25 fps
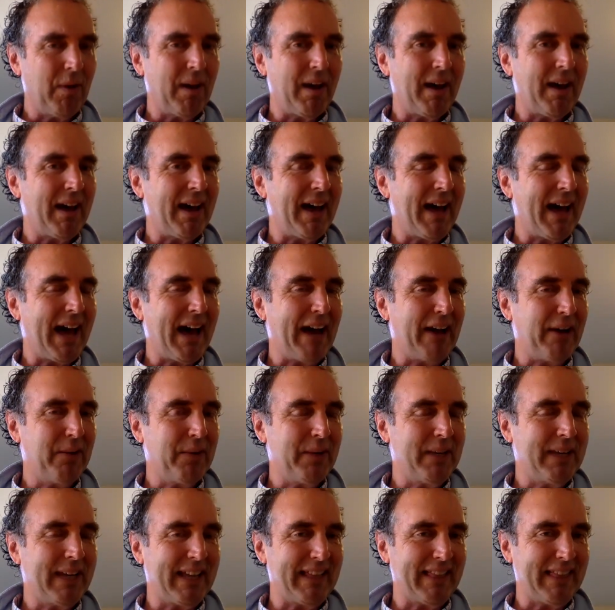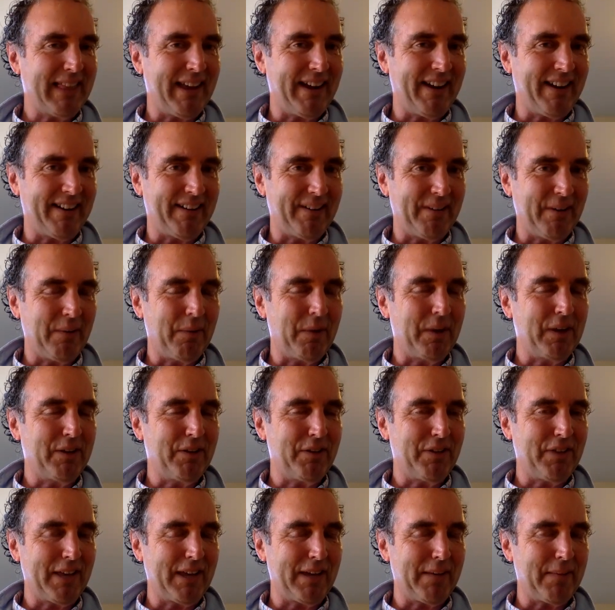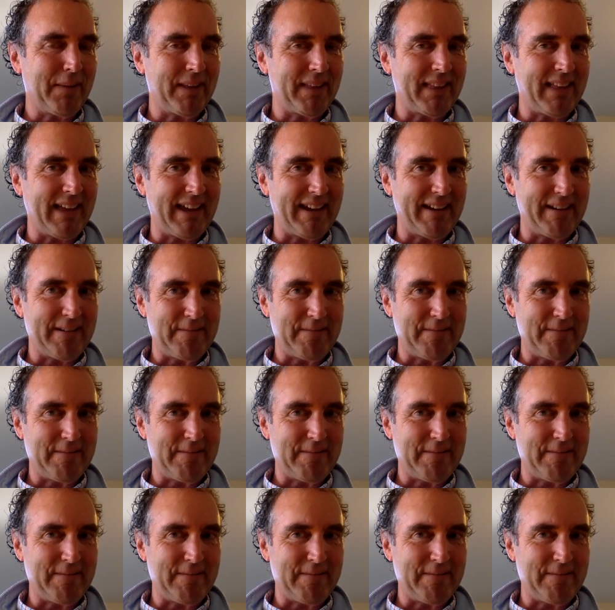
Uh, how do we get there? Or what do you think about that?